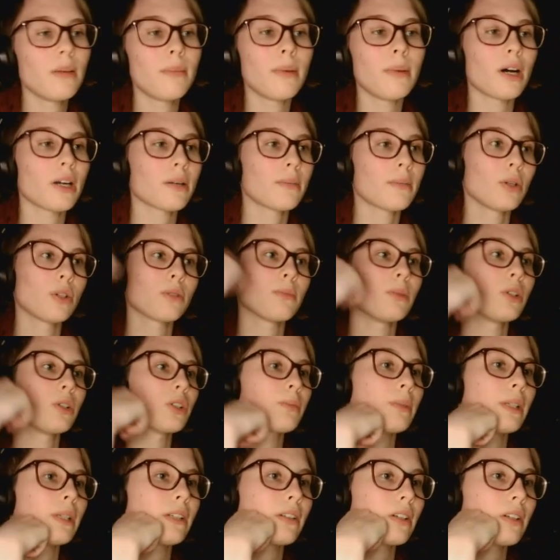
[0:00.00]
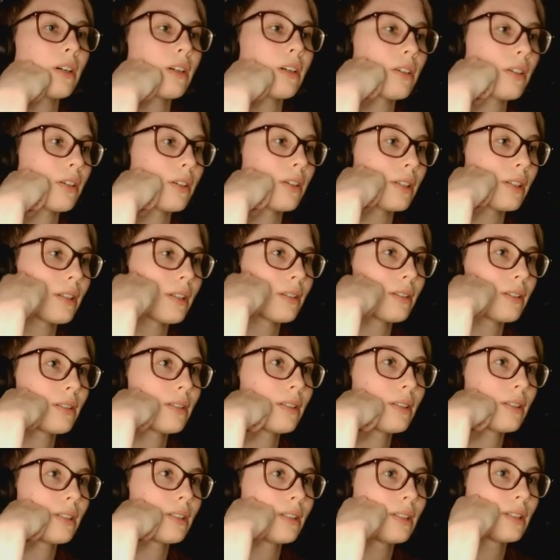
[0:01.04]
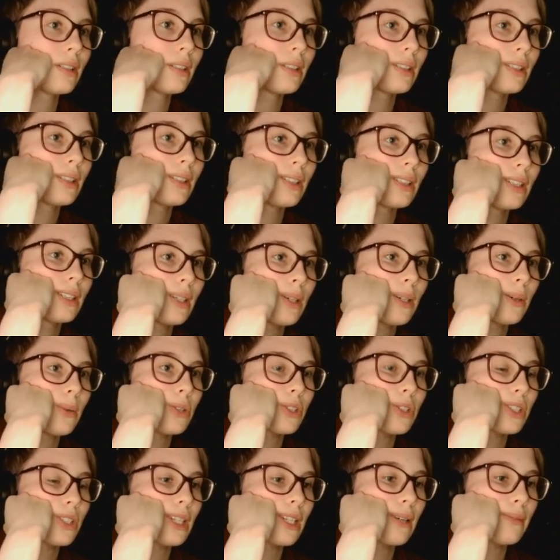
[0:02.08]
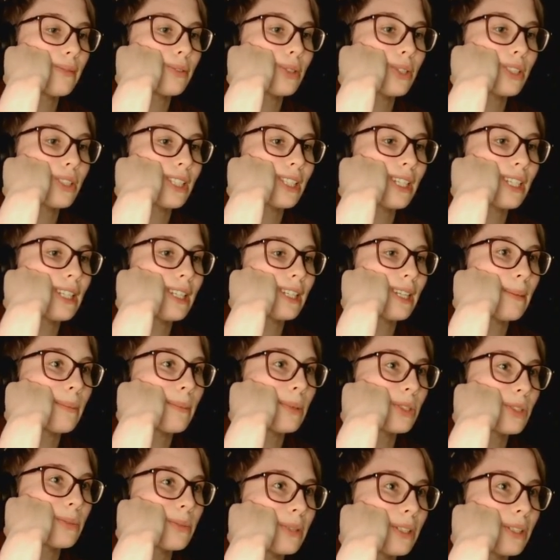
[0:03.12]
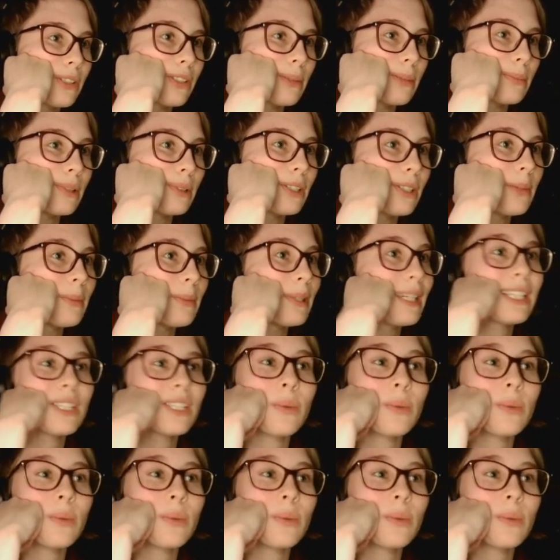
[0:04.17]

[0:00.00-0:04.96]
the bottommost multiplier card on here. Which is helpful because I need that multiplier up a little bit.